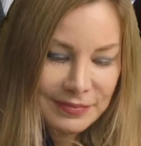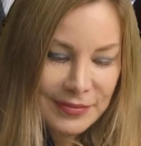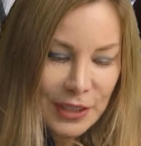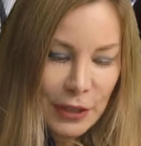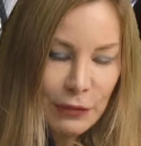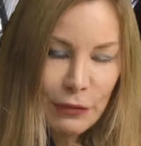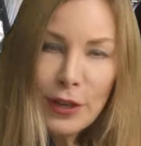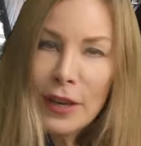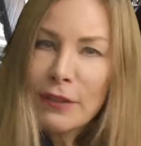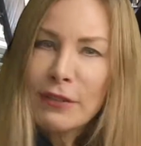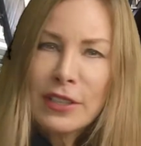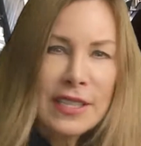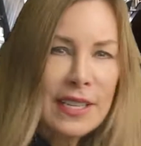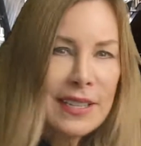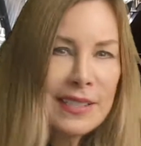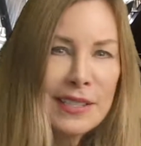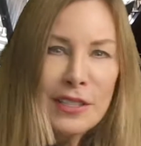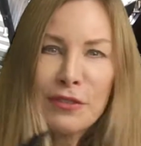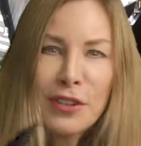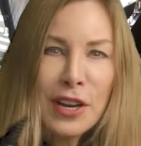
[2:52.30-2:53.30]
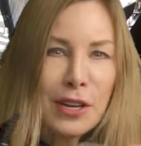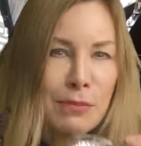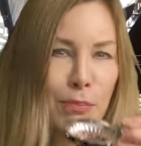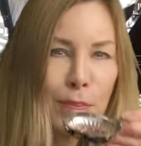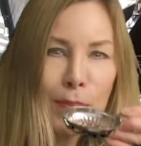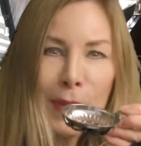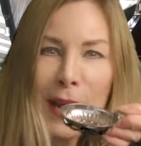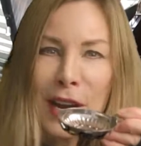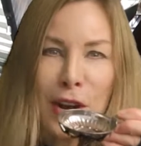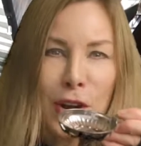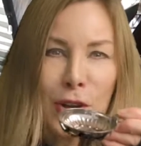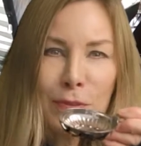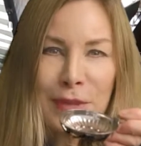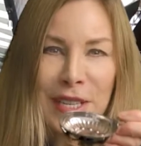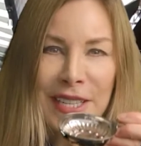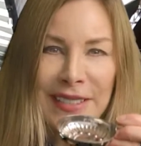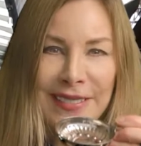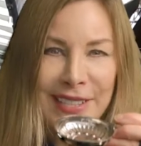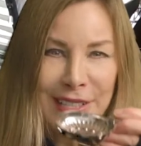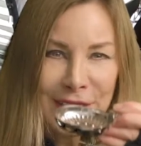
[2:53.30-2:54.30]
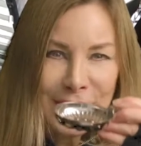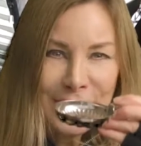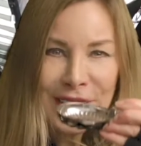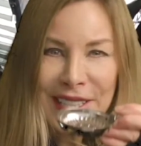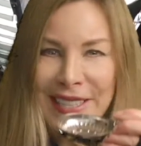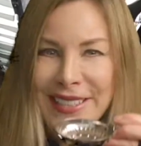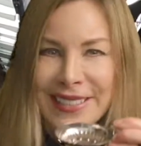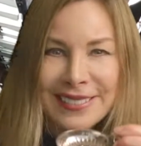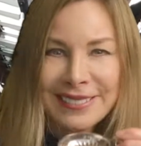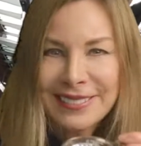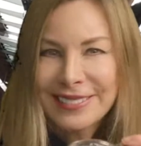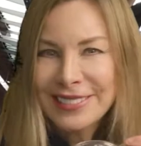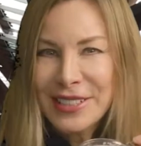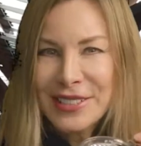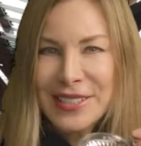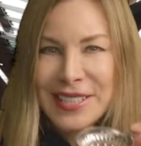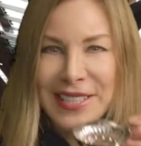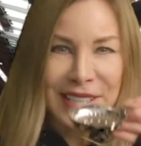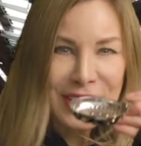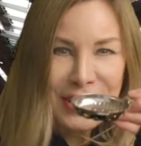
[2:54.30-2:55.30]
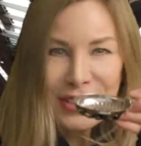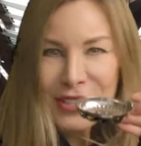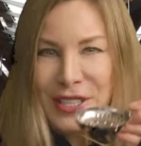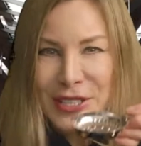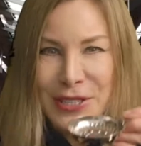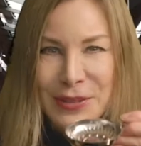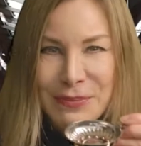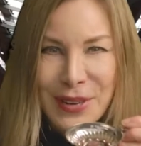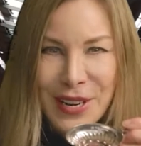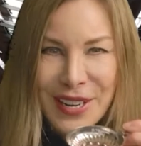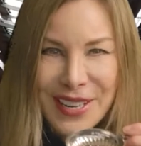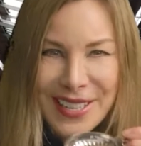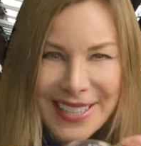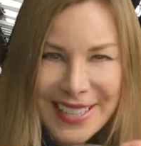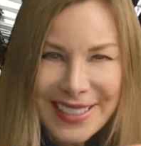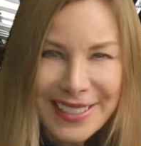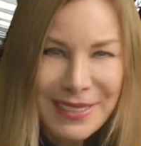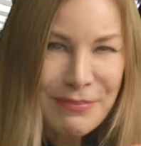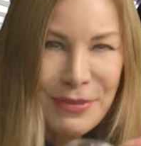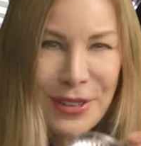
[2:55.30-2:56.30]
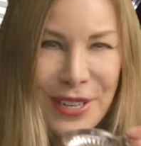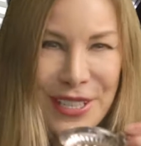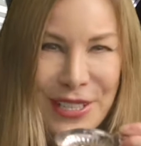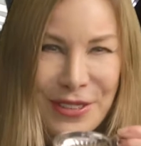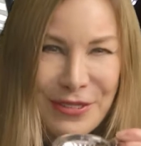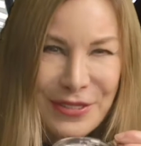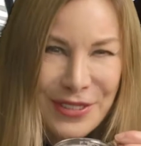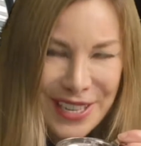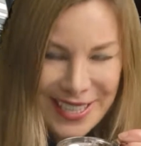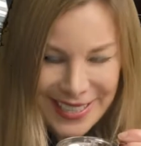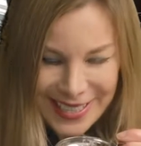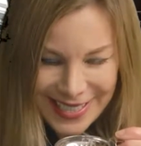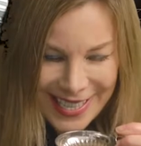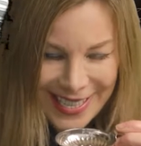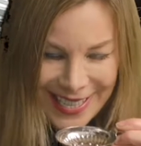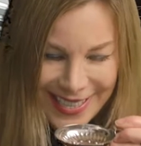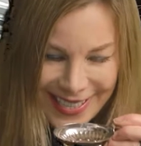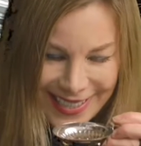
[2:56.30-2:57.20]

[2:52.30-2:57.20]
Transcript: If you have a Testavon, by all means, use it. Use it at your dinner party, impress your friends.